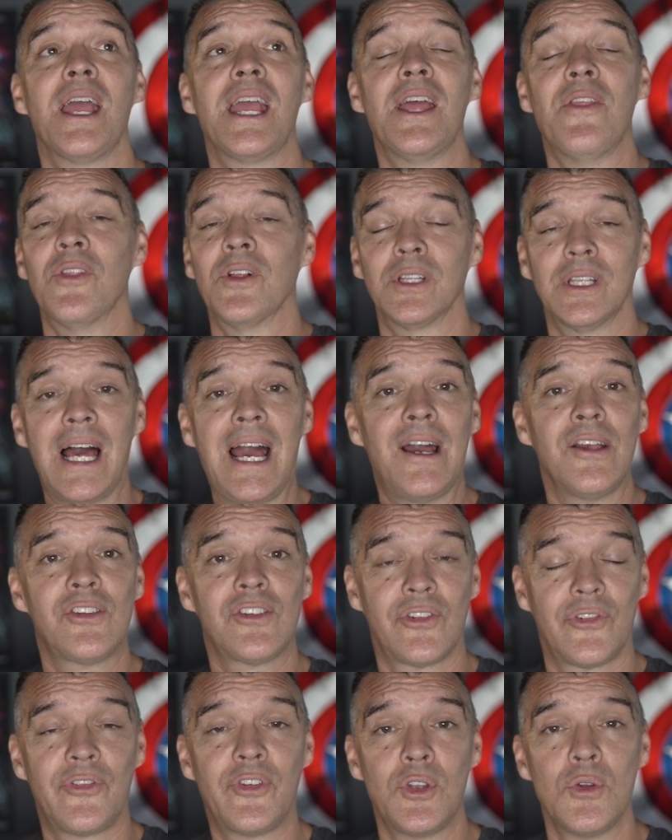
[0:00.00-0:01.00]
In the
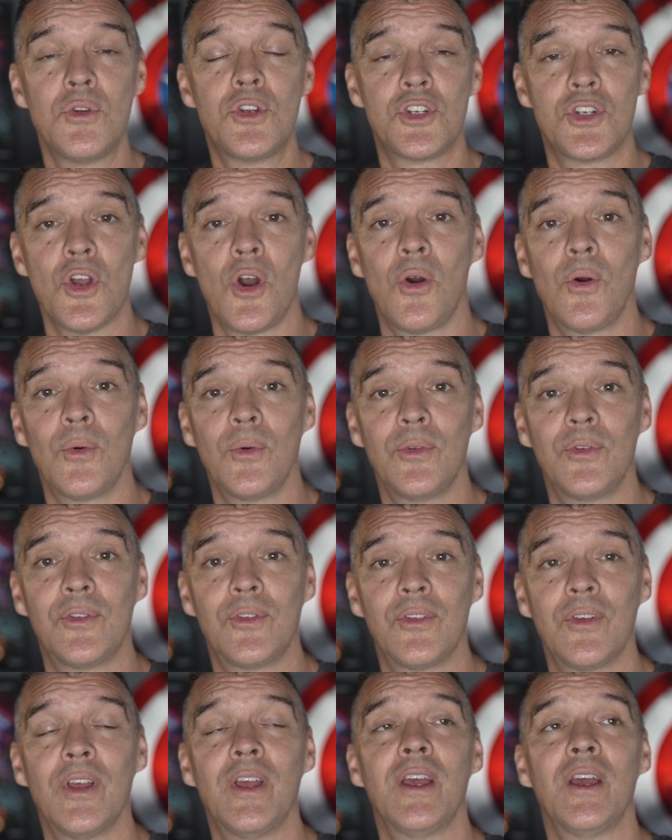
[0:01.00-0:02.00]
last few
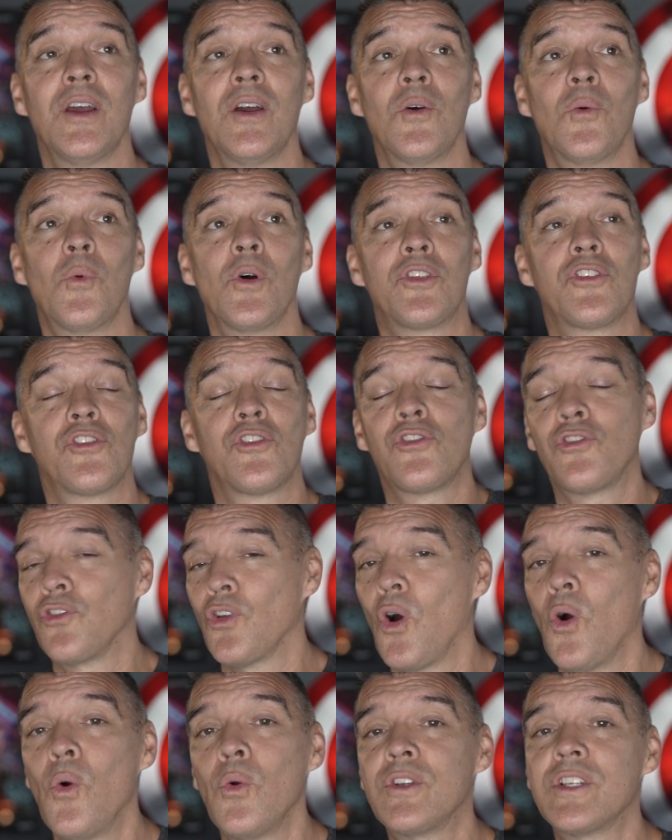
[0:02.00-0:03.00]
shows, what's
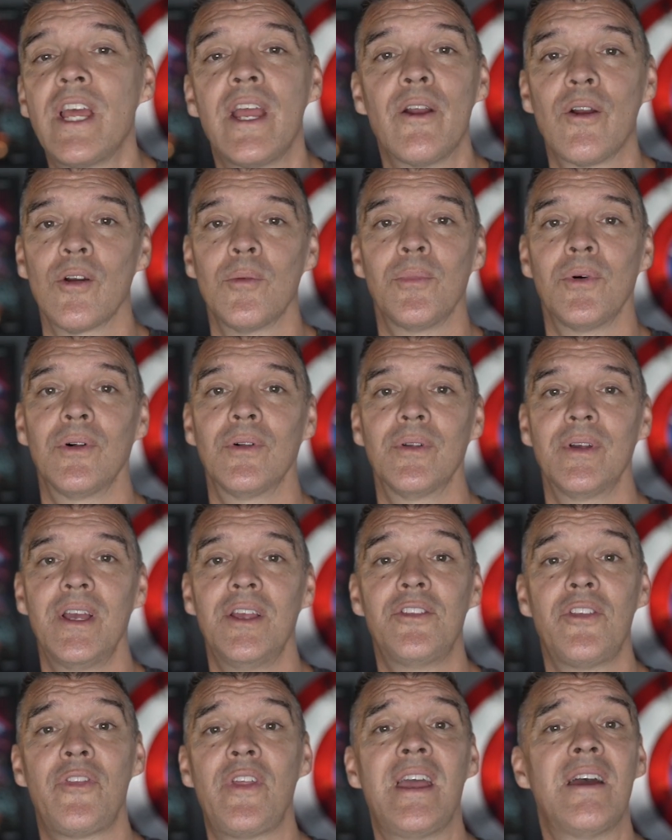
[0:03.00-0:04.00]
so terrible
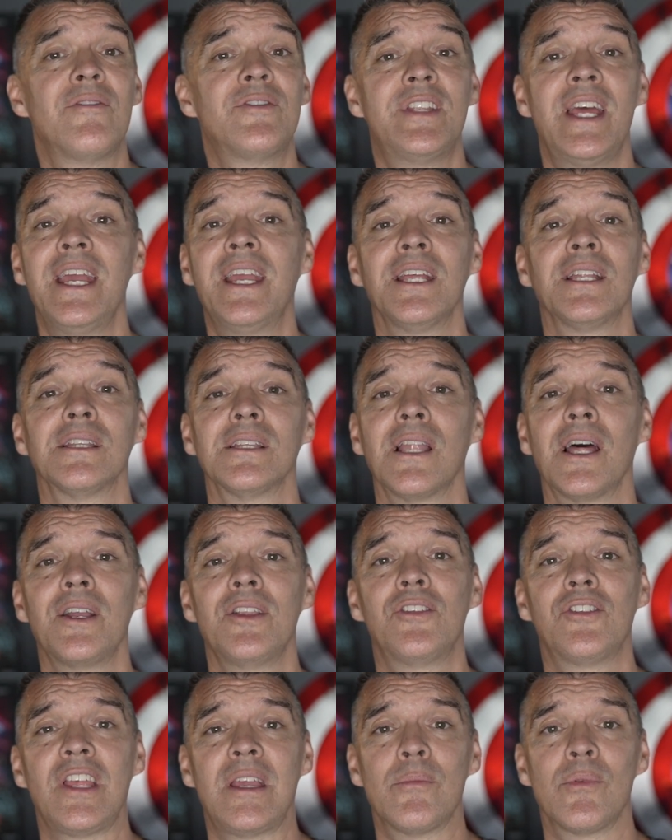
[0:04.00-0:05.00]
is that they have taken
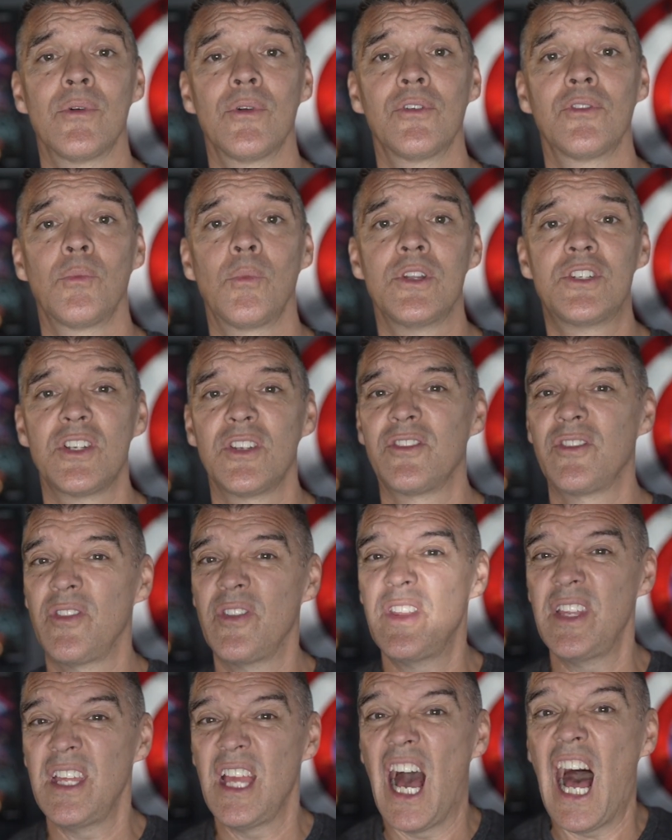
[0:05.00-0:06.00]
lightsabers, which is
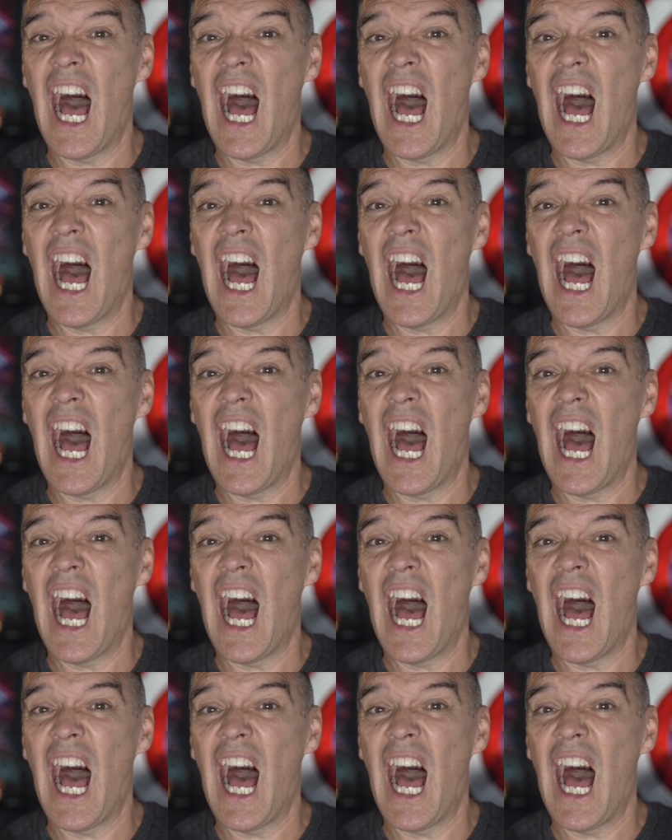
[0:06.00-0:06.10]
the